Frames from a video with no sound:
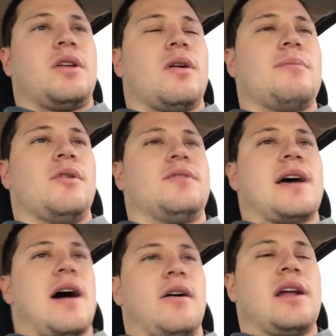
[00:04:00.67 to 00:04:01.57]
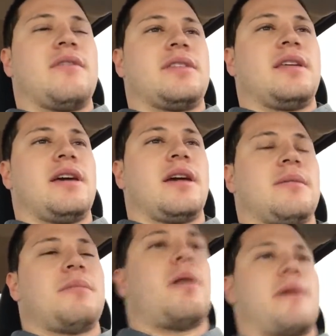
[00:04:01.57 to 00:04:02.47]
you know, moved out and everything
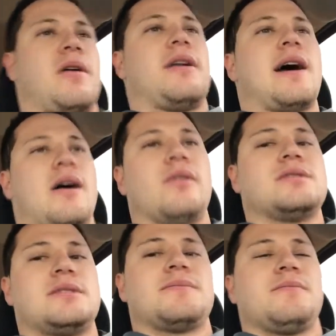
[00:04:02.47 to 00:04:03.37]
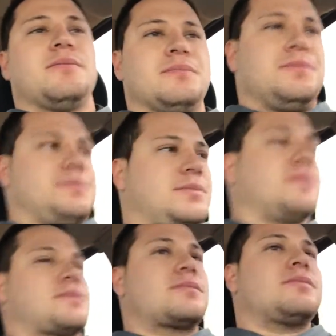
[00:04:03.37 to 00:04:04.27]
and bought my own house,
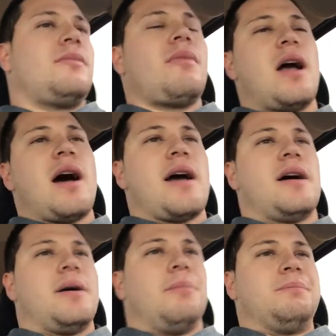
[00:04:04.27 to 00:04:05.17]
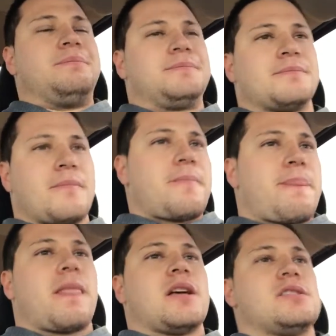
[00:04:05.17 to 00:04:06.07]
I
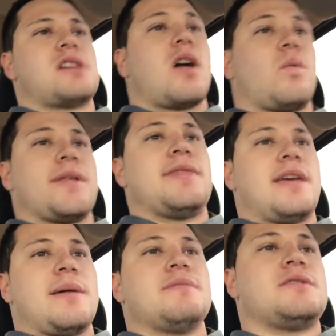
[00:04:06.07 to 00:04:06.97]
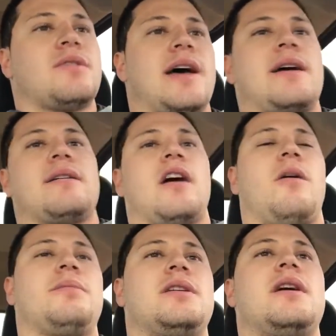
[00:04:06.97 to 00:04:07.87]
stuck with them, so that
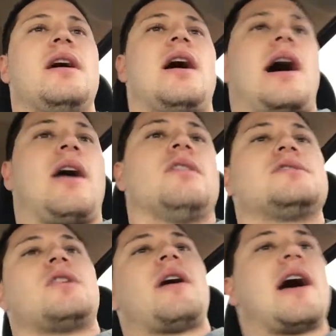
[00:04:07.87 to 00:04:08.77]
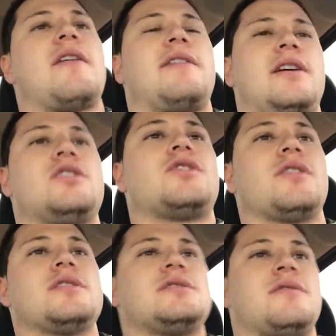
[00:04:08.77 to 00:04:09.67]
helped. I also have
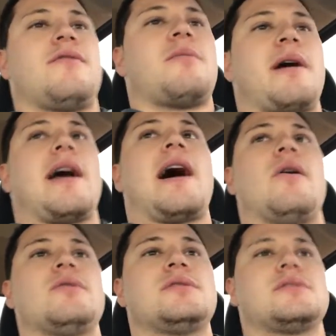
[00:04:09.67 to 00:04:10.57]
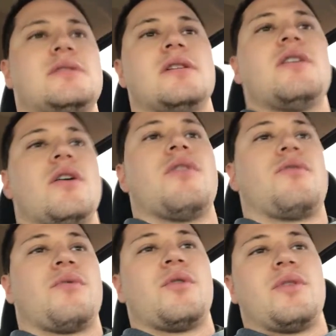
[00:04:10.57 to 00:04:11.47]
insurance for my house
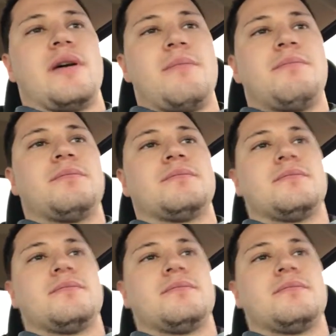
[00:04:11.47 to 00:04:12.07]
through them,